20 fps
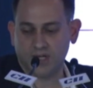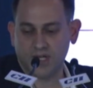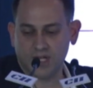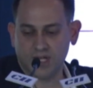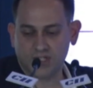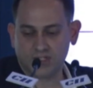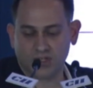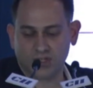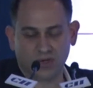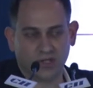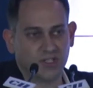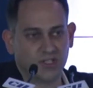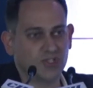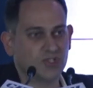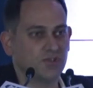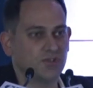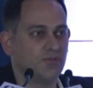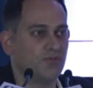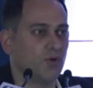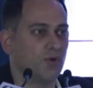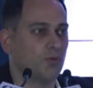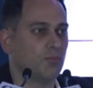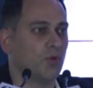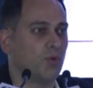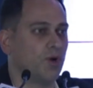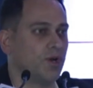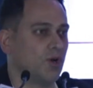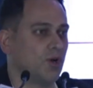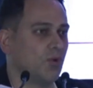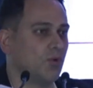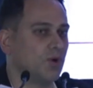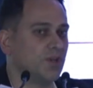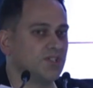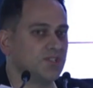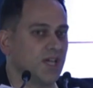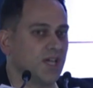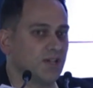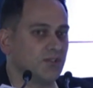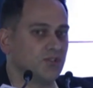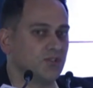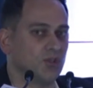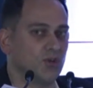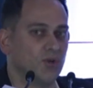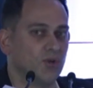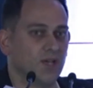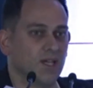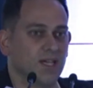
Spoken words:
So Industry 4.0, what is that doing?